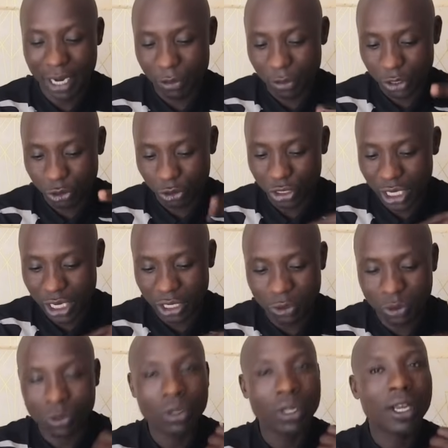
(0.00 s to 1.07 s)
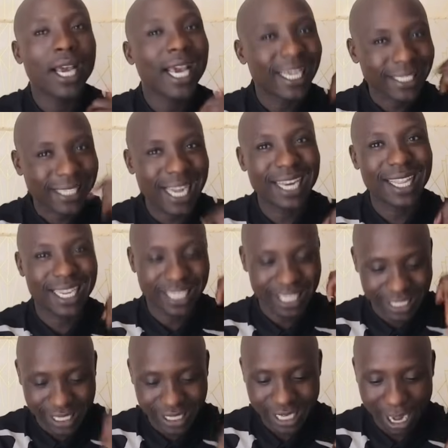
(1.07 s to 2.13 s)
And I want to tell you a sign that
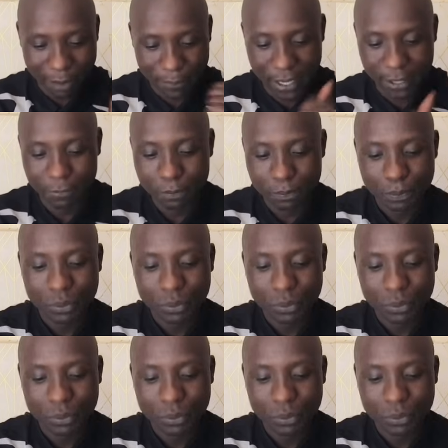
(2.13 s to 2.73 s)
it didn't happen.